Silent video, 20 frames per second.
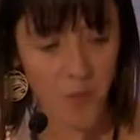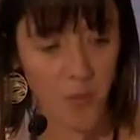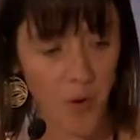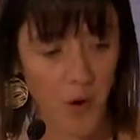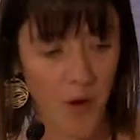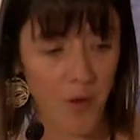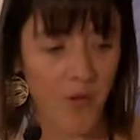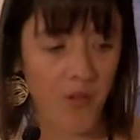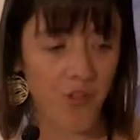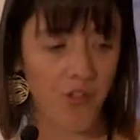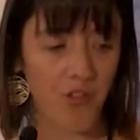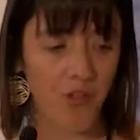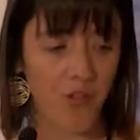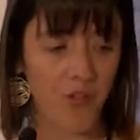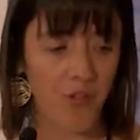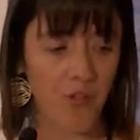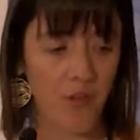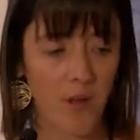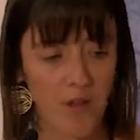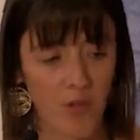approach
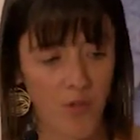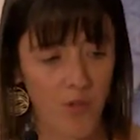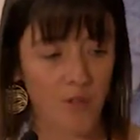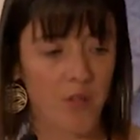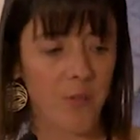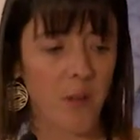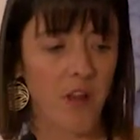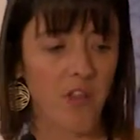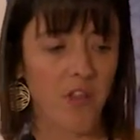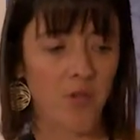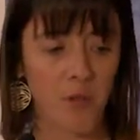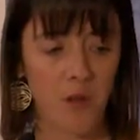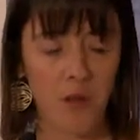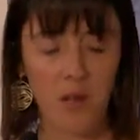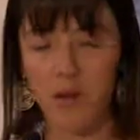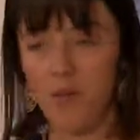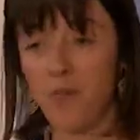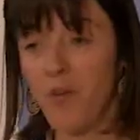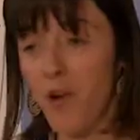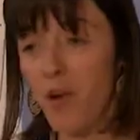to resource management
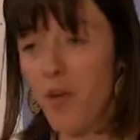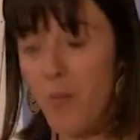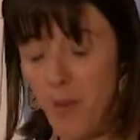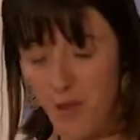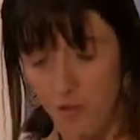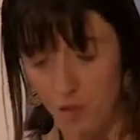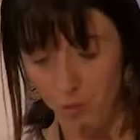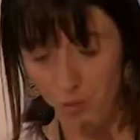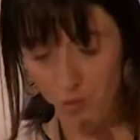and environmental